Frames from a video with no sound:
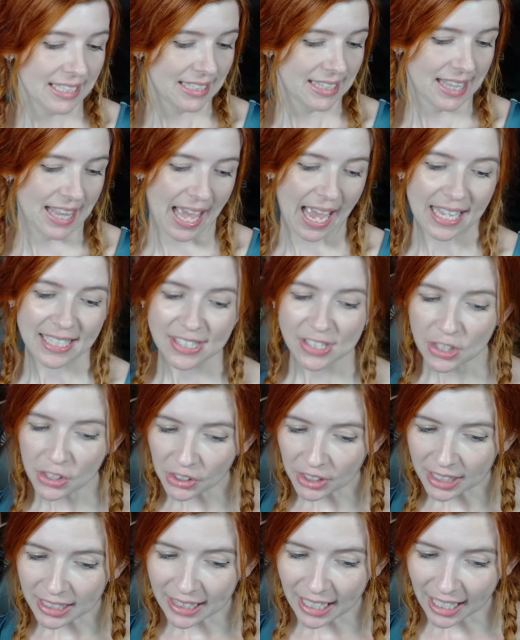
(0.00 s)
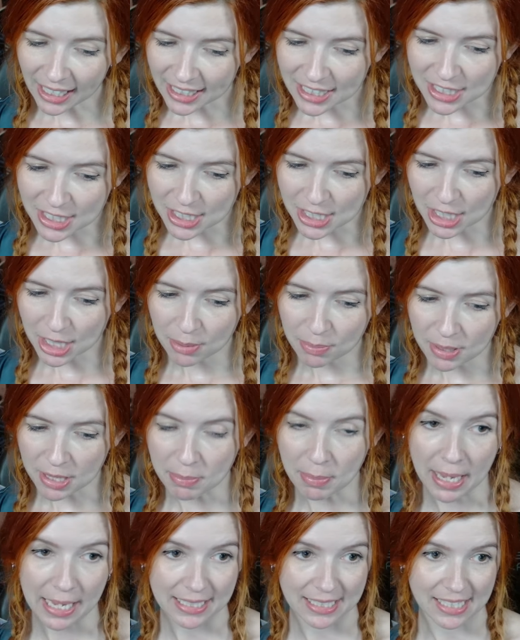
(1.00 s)
that's looking like it's going to be
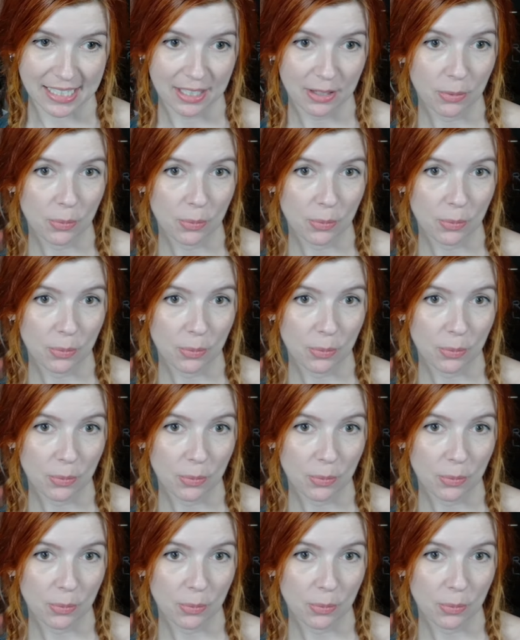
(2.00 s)
messy.